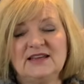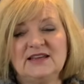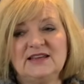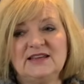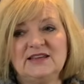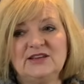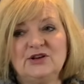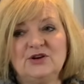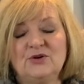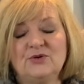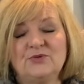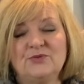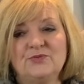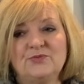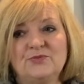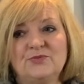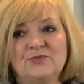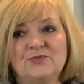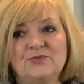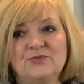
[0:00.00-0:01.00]
you know,
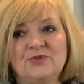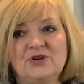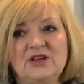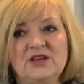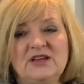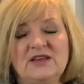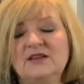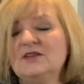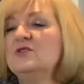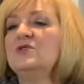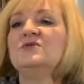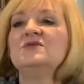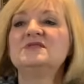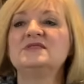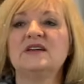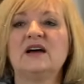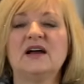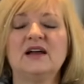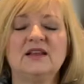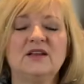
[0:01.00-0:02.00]
we use
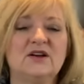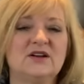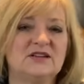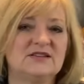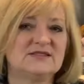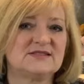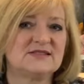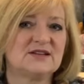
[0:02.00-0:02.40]
nylon and